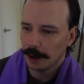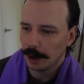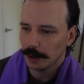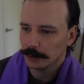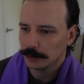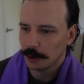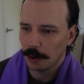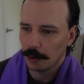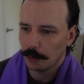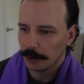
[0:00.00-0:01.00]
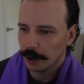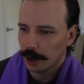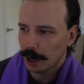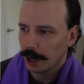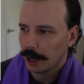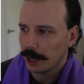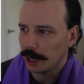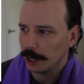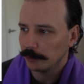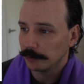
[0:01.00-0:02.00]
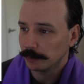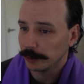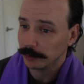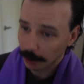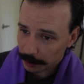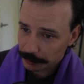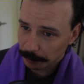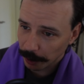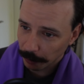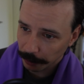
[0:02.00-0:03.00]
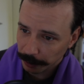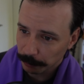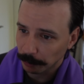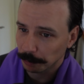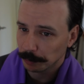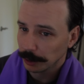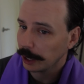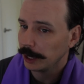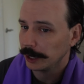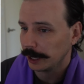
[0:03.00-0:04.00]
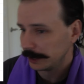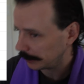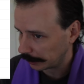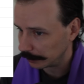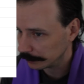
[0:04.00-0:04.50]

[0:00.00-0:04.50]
So if we've lost priority, we're playing at 18,